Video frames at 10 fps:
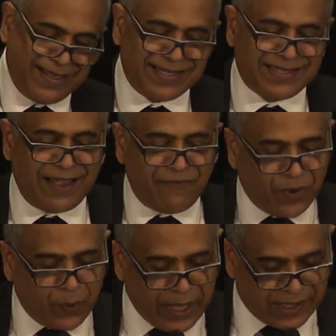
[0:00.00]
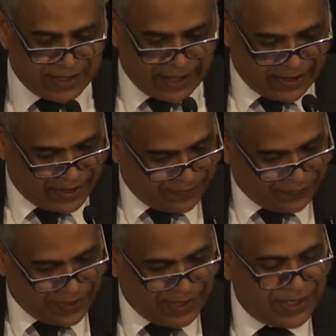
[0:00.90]
Several weeks later,
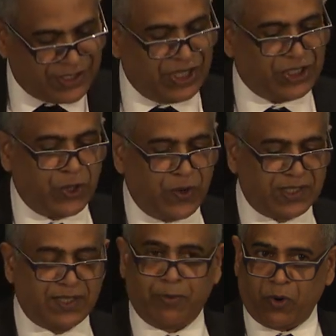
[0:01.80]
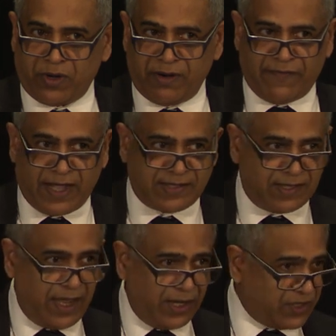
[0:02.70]
she showed us the broken vase
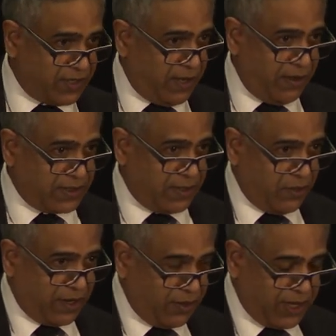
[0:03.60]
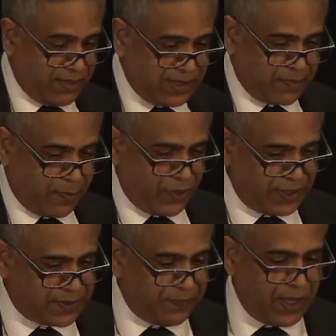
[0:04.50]
again. She said, here's, look at this,
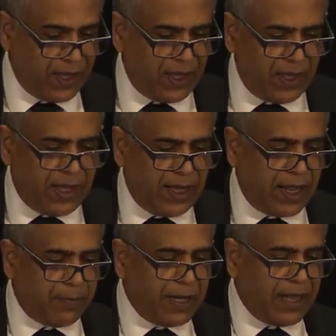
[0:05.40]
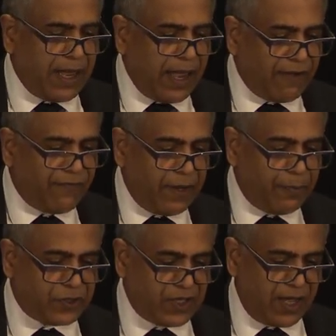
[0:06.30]
boys. It had been carefully
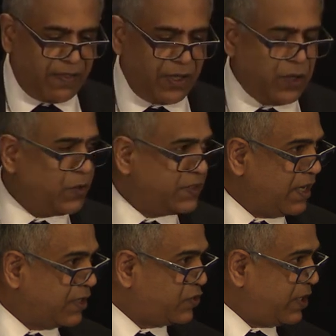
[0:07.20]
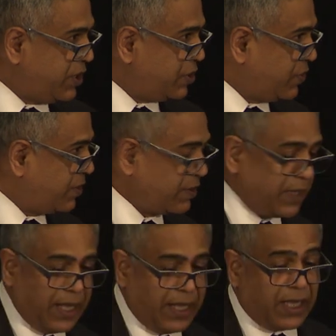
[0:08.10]
put together using a
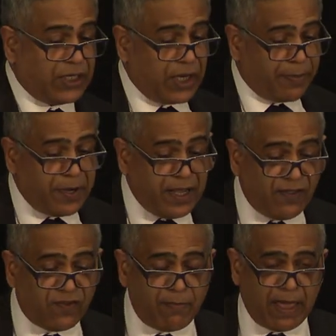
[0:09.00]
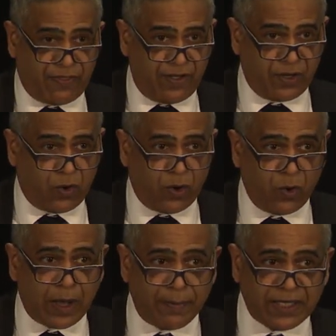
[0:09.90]
traditional Japanese method
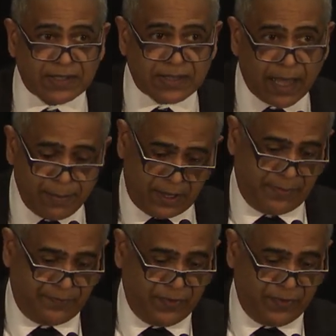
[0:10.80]
called wabi-sabi.